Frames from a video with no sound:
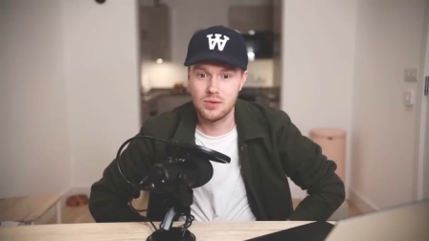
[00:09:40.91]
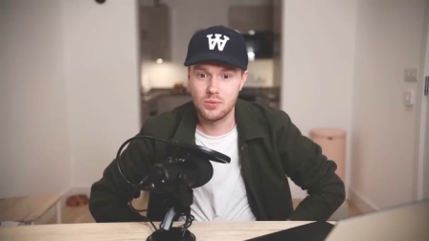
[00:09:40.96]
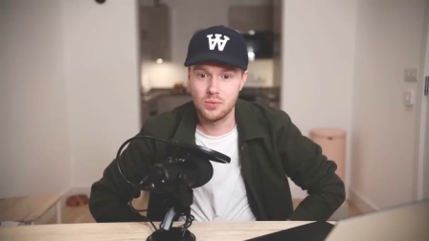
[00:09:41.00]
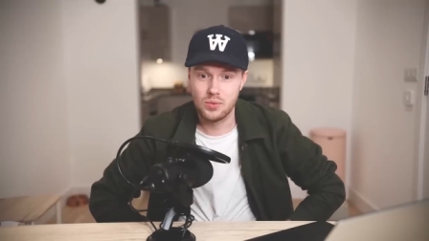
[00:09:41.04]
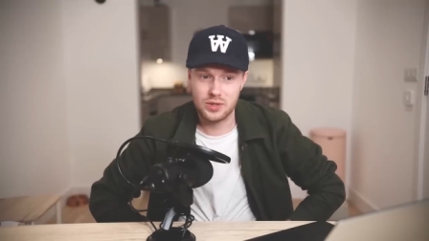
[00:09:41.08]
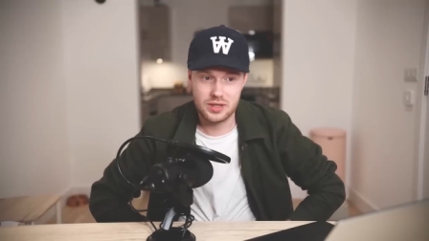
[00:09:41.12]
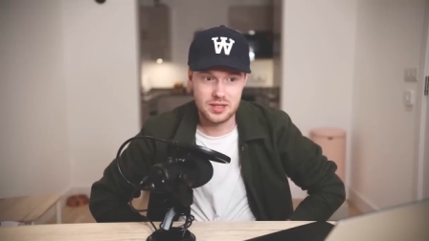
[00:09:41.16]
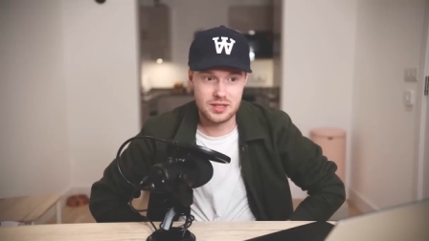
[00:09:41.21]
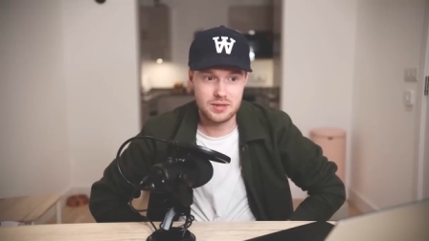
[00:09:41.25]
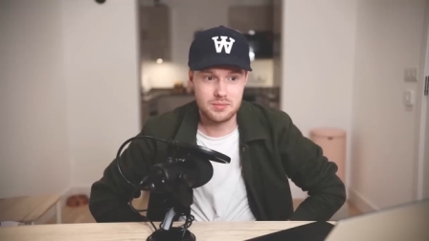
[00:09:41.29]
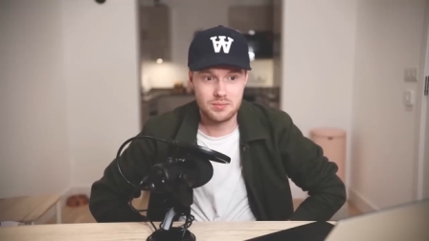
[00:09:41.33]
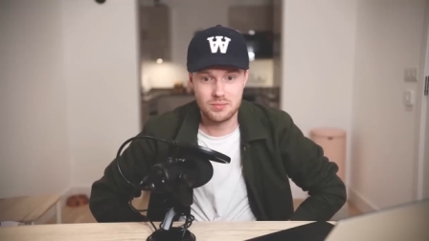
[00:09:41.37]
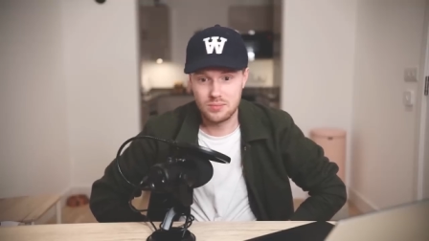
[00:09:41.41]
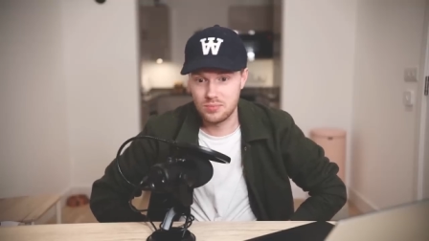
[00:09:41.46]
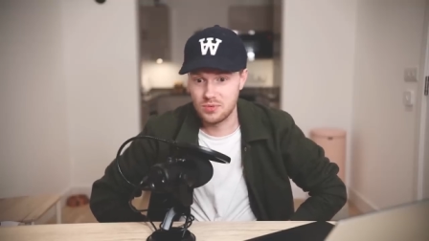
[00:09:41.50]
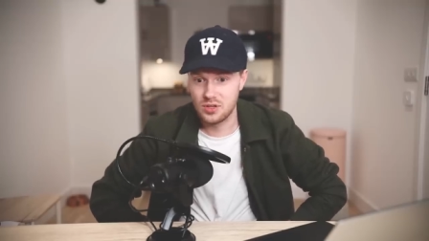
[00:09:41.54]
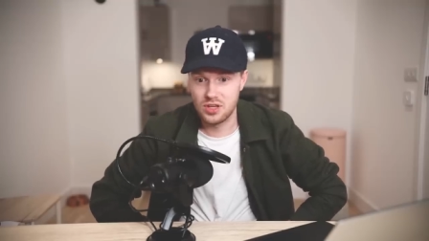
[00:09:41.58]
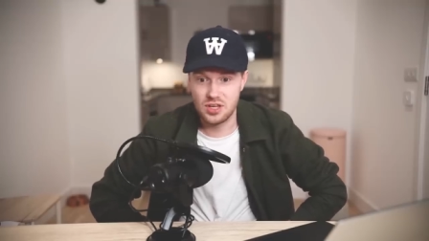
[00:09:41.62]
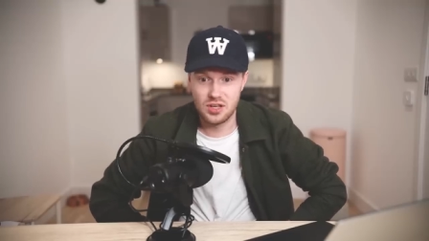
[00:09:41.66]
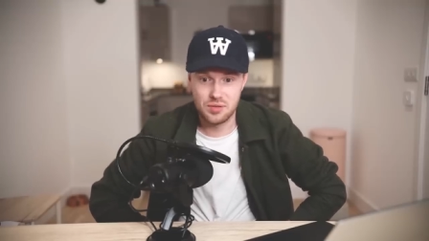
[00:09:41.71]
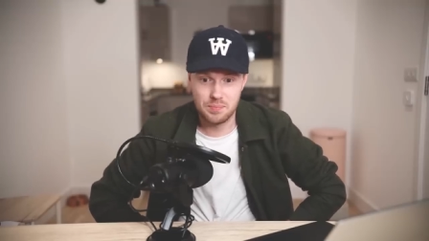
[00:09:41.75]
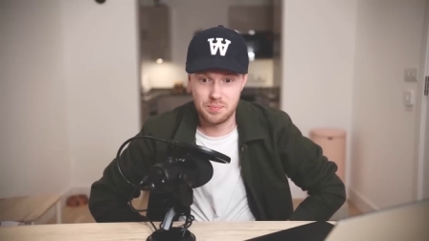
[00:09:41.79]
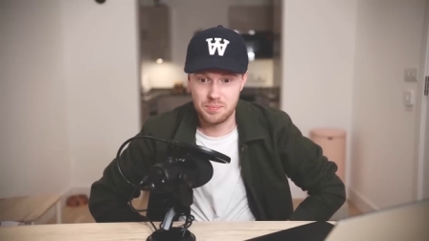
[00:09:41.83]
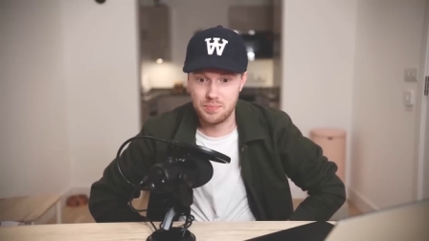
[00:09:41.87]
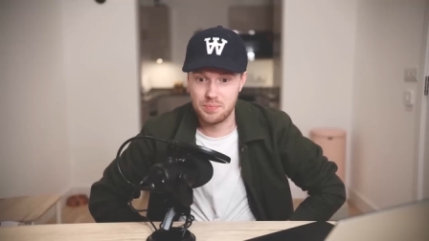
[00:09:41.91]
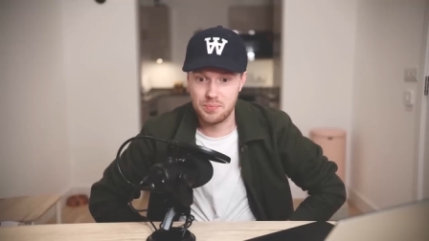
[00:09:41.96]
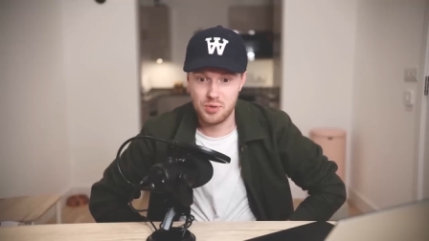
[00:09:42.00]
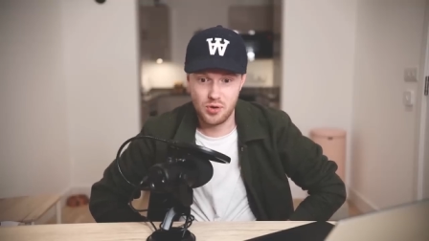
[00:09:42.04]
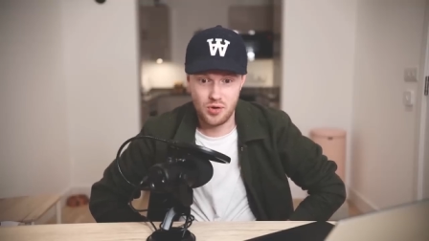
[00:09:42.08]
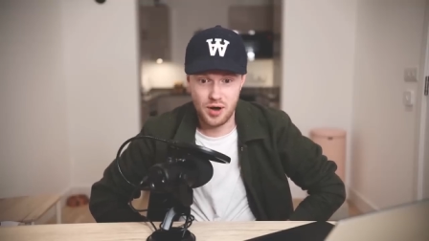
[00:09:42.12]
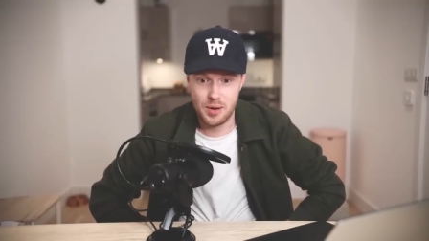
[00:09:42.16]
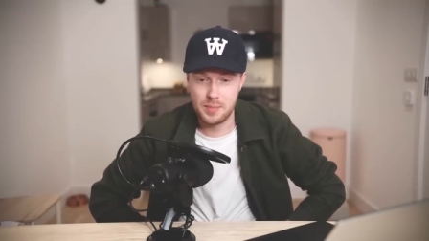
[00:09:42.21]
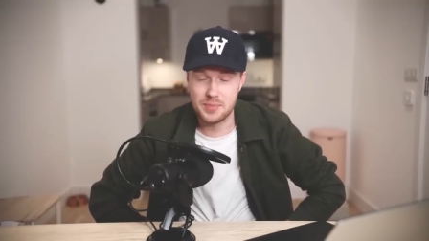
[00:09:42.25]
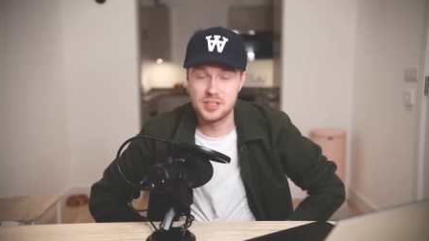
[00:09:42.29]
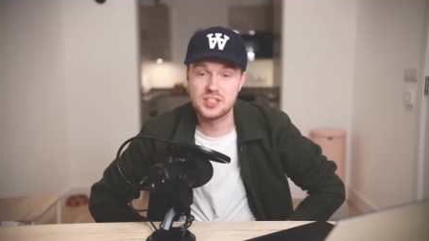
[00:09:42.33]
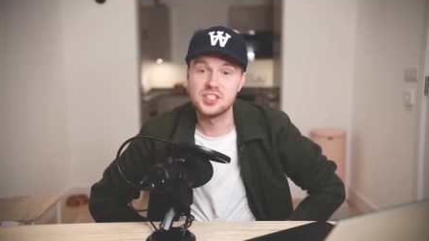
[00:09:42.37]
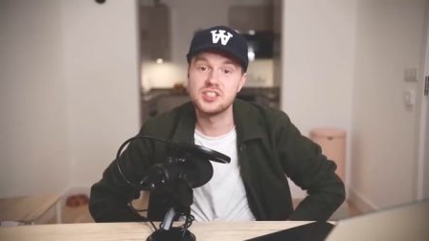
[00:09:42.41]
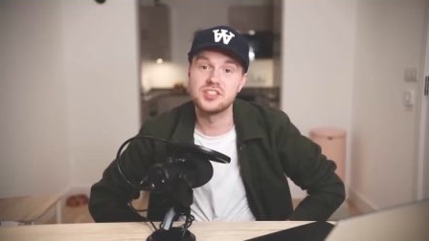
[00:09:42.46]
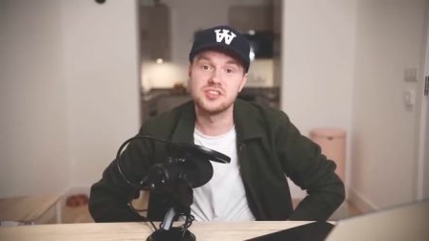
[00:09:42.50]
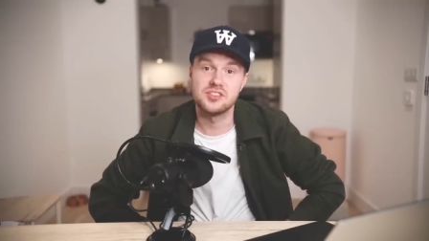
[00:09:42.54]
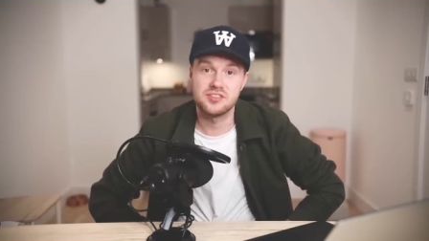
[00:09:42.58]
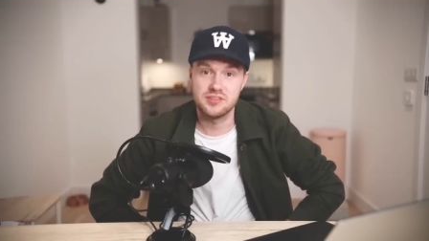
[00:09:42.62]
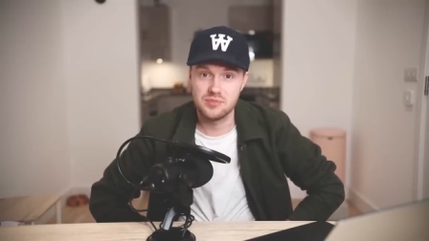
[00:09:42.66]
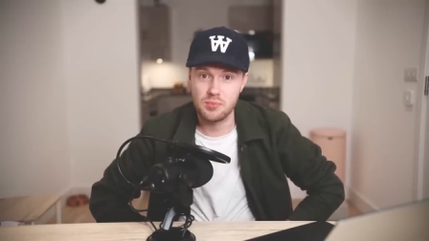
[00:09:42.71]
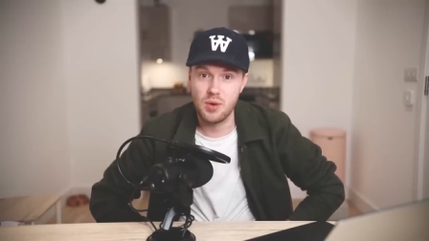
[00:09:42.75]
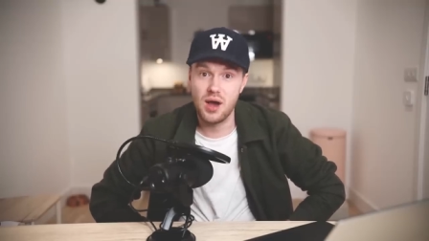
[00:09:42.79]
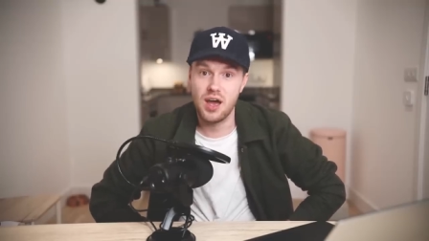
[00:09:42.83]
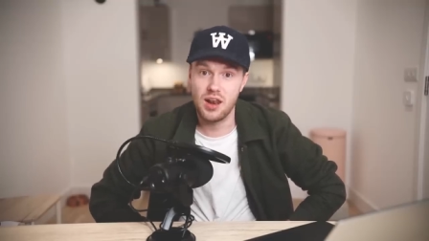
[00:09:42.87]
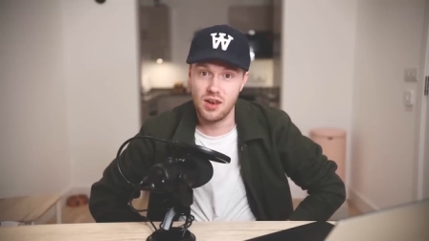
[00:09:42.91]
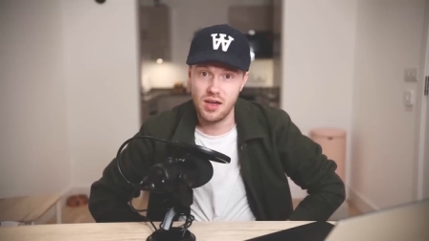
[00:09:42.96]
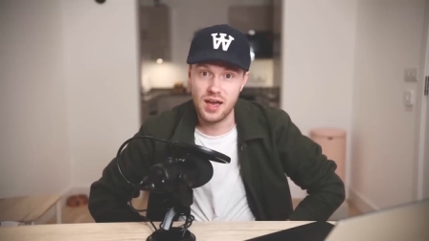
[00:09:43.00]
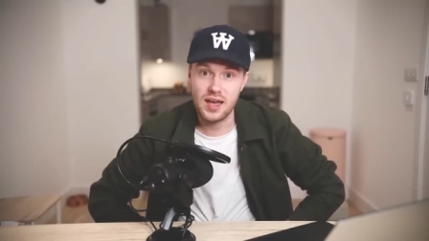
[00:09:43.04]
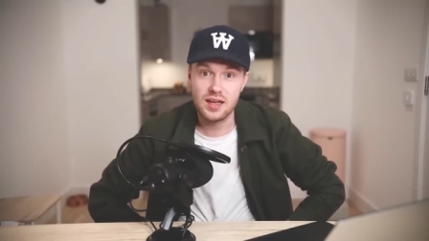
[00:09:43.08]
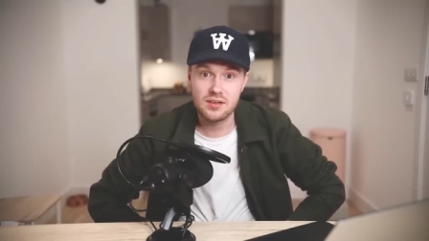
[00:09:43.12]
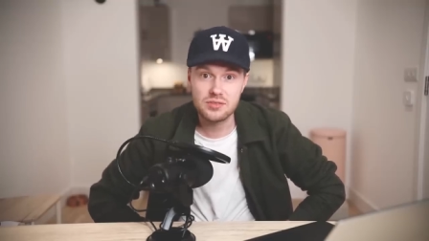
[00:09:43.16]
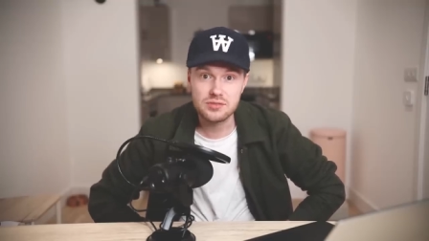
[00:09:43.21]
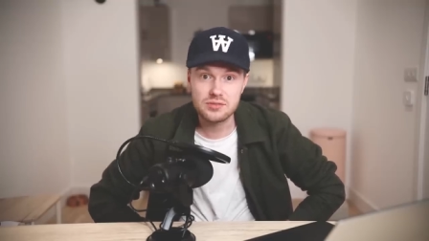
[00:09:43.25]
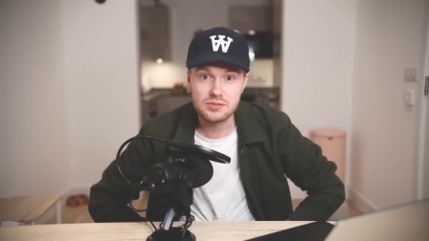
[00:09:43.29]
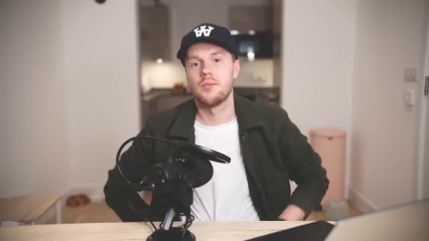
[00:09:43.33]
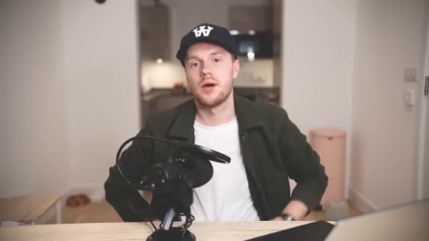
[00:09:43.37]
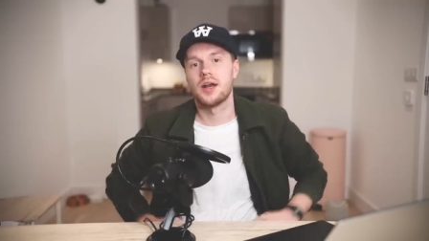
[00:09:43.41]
within the parameters of my life.